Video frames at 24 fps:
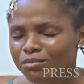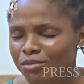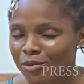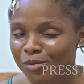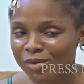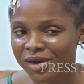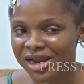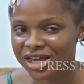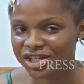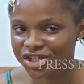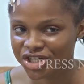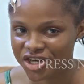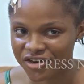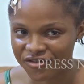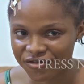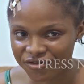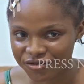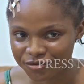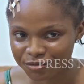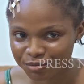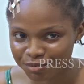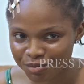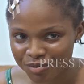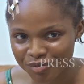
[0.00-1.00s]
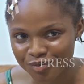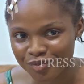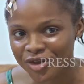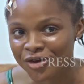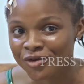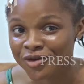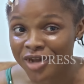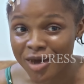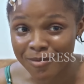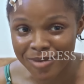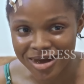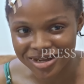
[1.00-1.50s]
popular chef,
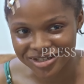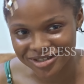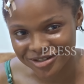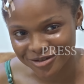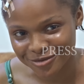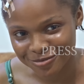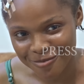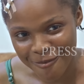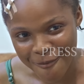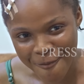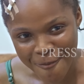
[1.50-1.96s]
Hilda Basi.